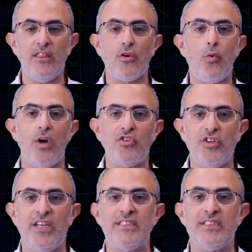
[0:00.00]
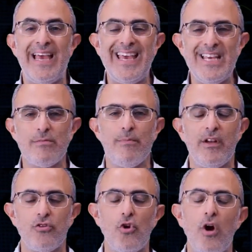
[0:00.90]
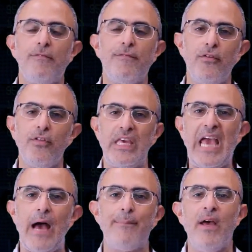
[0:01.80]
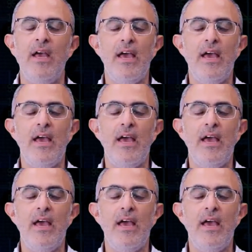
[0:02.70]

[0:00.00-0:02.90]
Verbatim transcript: the question is, is Meta trying to fill the gap?